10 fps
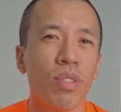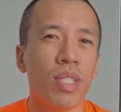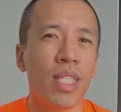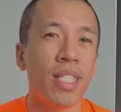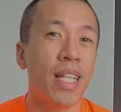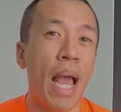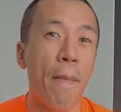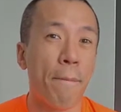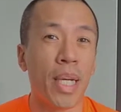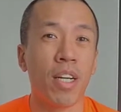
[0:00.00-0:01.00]
need
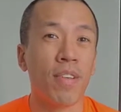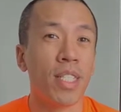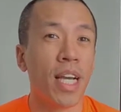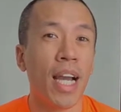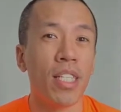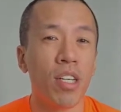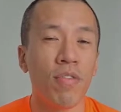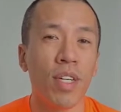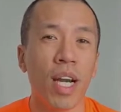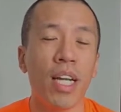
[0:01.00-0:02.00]
that big of a size
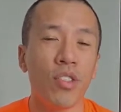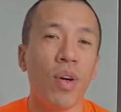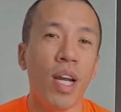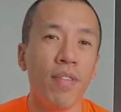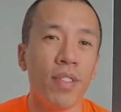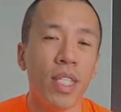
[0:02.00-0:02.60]
of a hard drive.